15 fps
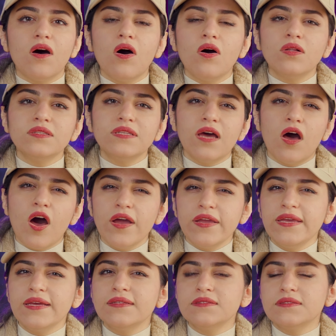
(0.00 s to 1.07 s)
all the
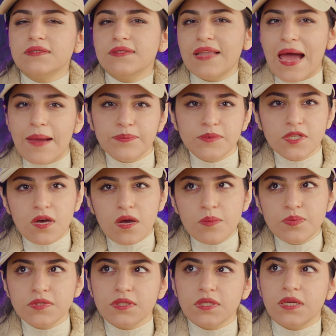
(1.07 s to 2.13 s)
high-end
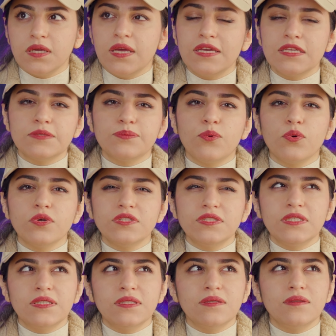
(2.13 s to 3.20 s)
laptops export
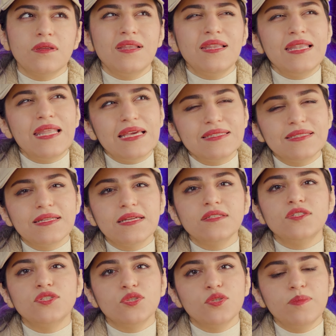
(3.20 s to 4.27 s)
in less than
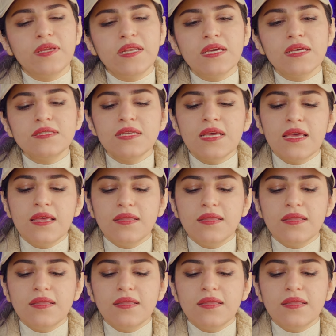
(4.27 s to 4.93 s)
2 minutes.